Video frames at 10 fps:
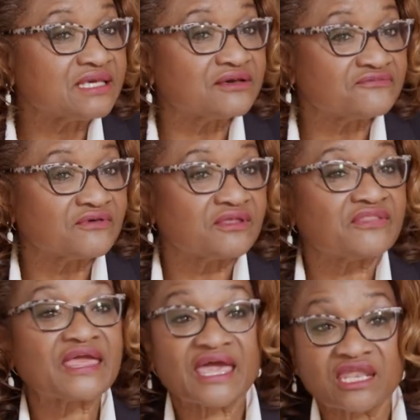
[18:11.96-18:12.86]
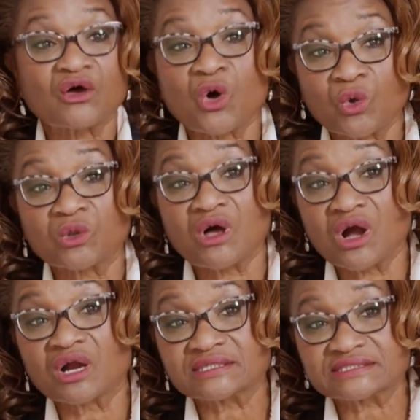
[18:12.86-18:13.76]
if they had a whole
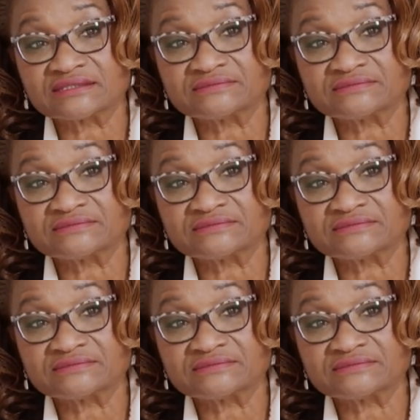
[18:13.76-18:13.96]
heart.